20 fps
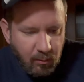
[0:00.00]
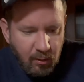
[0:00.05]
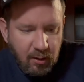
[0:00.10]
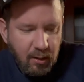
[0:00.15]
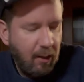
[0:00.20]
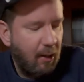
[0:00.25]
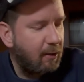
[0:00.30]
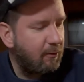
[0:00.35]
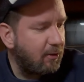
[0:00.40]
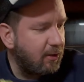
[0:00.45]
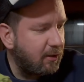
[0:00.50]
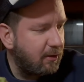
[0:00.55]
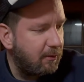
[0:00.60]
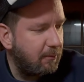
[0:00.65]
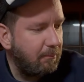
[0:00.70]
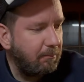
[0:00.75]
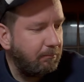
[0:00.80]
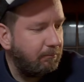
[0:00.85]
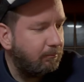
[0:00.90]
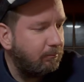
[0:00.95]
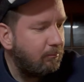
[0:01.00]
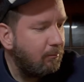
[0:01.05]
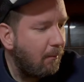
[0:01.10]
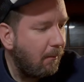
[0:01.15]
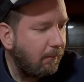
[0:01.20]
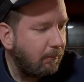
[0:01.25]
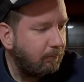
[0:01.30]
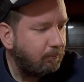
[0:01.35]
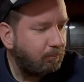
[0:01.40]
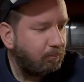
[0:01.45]
Yeah, I reckon
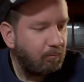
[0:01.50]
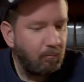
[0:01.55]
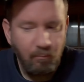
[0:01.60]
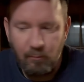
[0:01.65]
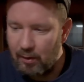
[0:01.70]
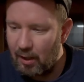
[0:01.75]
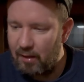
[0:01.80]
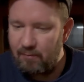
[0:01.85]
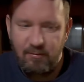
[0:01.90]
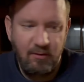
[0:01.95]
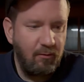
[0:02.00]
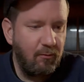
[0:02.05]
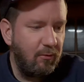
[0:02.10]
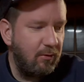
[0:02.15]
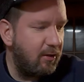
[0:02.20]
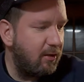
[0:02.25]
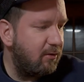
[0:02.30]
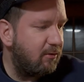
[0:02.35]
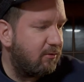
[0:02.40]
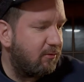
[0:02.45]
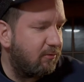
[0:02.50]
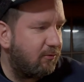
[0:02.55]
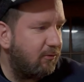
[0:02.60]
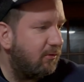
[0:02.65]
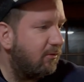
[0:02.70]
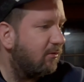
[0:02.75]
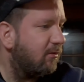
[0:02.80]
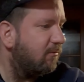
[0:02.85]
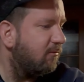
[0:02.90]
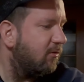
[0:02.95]
out of all these
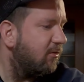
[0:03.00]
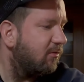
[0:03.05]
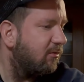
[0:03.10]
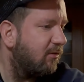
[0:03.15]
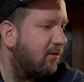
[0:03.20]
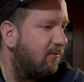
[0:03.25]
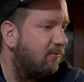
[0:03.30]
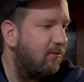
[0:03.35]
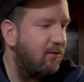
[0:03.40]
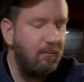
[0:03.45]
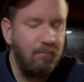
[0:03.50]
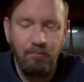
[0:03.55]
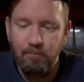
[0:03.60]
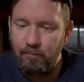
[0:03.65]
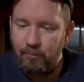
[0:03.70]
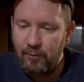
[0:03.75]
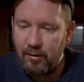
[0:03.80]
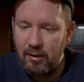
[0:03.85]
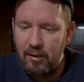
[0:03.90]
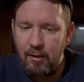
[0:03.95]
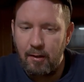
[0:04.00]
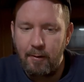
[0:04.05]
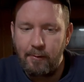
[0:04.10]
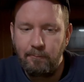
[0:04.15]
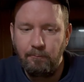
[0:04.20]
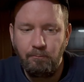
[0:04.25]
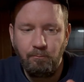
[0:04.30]
fruits I've just given here,